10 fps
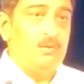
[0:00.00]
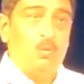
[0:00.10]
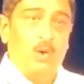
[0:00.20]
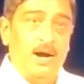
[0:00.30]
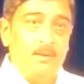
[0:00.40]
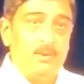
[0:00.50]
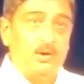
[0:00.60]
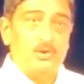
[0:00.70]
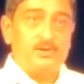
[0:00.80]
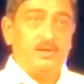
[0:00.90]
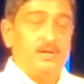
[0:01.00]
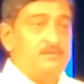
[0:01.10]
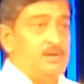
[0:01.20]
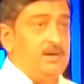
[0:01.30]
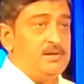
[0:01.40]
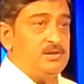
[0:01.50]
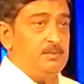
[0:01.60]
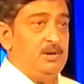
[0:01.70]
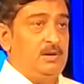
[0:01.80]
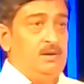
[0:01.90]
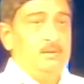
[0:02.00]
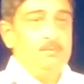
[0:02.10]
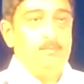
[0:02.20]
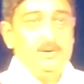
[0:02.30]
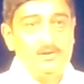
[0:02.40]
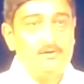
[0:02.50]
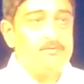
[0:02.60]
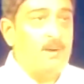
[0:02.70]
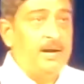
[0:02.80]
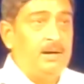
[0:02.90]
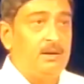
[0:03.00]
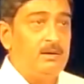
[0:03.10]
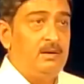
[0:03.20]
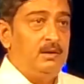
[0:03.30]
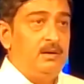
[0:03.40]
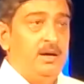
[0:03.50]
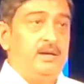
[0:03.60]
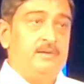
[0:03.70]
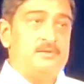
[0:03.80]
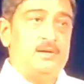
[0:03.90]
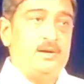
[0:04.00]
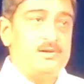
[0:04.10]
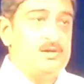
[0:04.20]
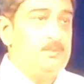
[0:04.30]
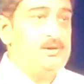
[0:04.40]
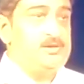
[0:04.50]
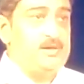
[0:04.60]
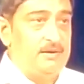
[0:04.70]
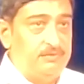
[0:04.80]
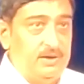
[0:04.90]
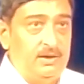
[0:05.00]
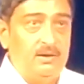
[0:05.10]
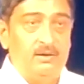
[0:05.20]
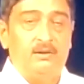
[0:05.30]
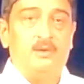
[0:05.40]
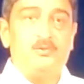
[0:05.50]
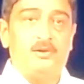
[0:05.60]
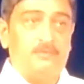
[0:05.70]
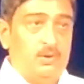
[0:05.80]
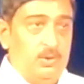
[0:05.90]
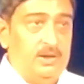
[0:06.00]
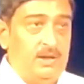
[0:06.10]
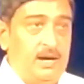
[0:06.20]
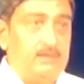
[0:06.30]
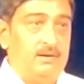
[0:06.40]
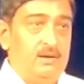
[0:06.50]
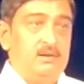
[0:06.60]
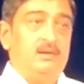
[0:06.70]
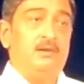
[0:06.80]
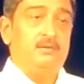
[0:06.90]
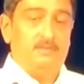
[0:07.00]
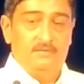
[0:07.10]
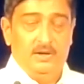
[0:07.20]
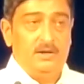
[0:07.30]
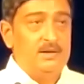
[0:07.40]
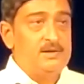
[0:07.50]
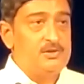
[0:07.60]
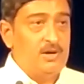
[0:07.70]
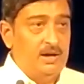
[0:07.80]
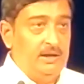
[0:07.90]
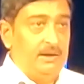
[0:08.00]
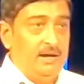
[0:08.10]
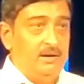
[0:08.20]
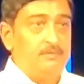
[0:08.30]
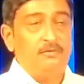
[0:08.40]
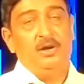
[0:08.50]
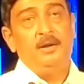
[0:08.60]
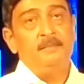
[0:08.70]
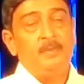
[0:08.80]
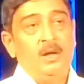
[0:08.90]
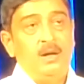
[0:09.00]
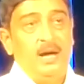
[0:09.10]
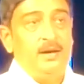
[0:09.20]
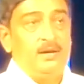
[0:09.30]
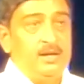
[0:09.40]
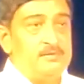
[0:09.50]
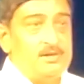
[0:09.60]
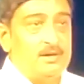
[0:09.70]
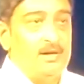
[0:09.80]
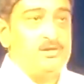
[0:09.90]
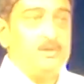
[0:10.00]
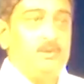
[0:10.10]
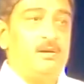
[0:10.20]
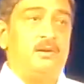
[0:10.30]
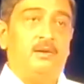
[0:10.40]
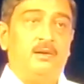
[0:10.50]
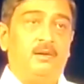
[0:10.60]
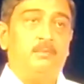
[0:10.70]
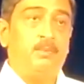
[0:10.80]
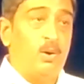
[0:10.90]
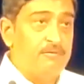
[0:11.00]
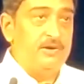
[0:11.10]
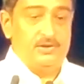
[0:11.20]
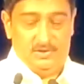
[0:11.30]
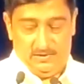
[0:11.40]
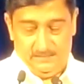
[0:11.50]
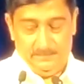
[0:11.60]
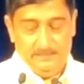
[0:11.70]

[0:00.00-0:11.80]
Why? Because it gives the customer peace of mind, it gives the customer safety in terms of knowing that the vehicle is running error-free, and it gives the customer profits.